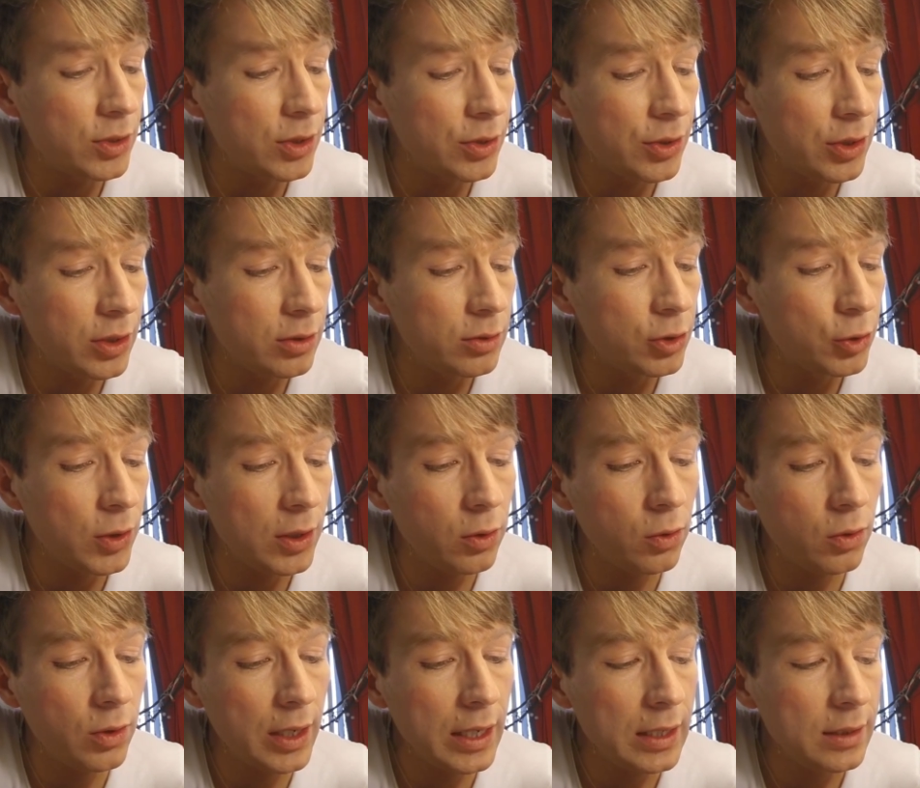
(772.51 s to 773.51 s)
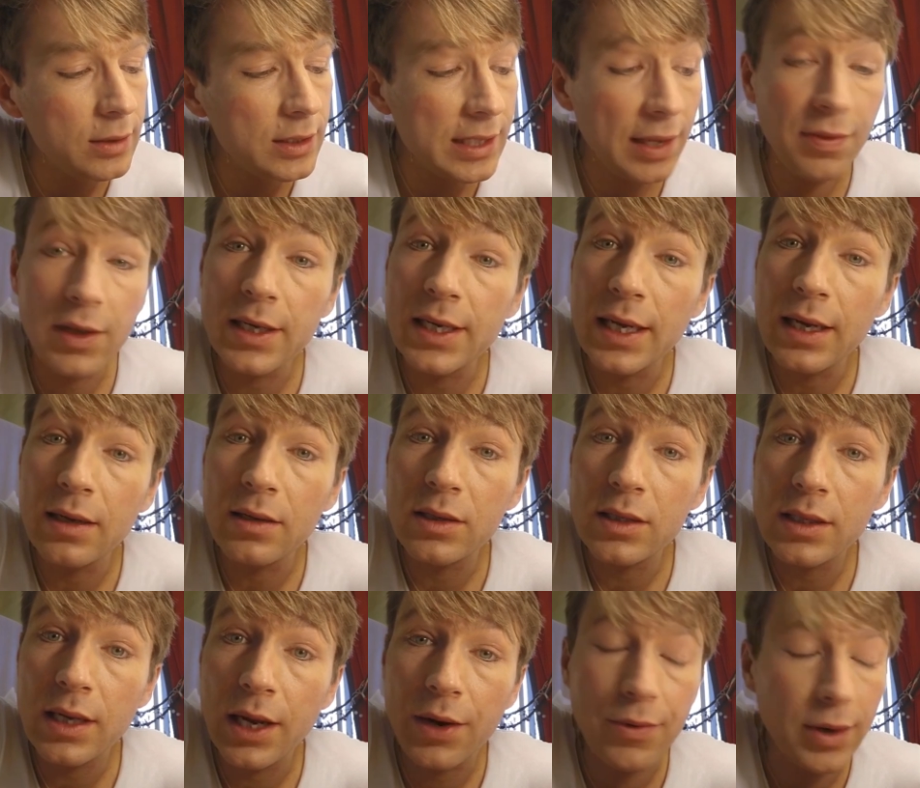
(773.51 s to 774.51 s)
you, Trelawney? Said the dean
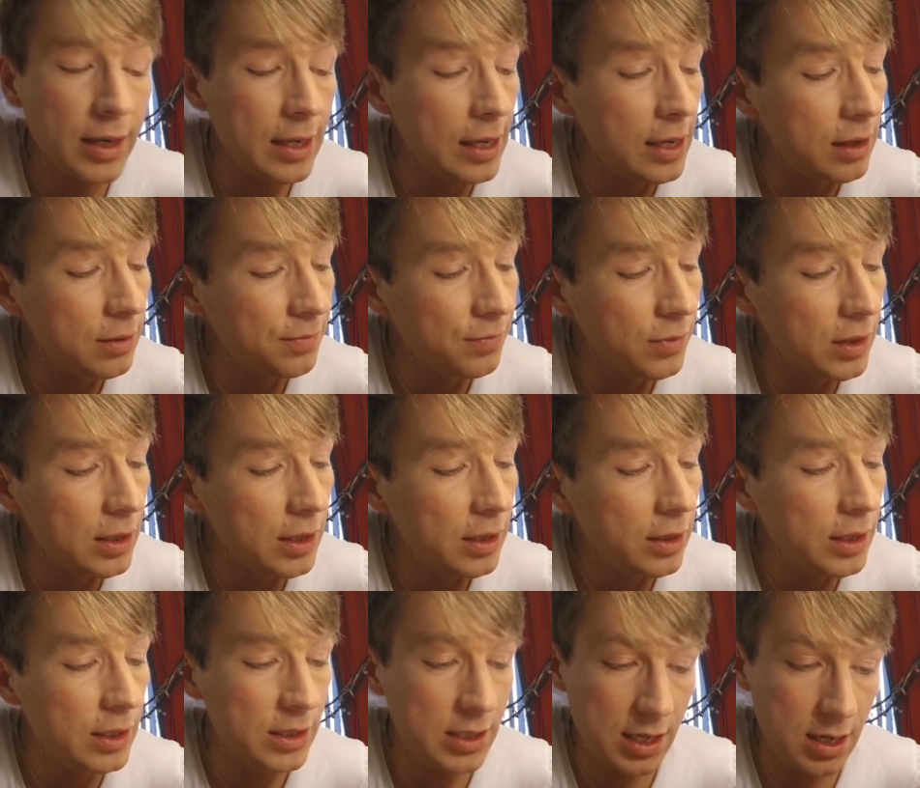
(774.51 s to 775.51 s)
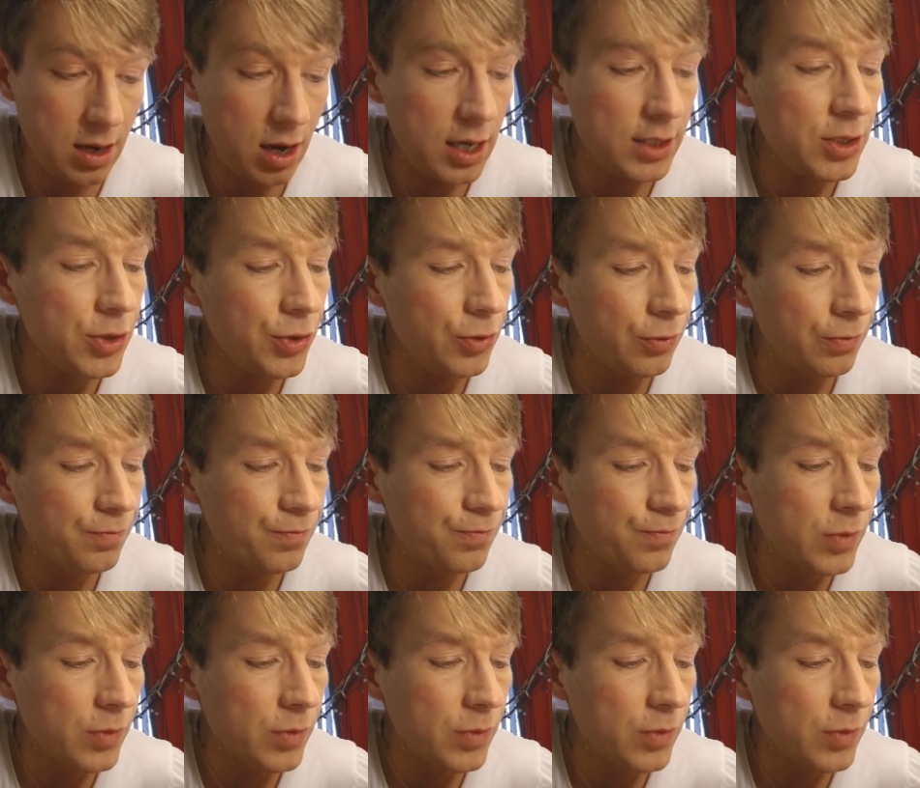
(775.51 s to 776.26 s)
sneeringly. Indeed I do.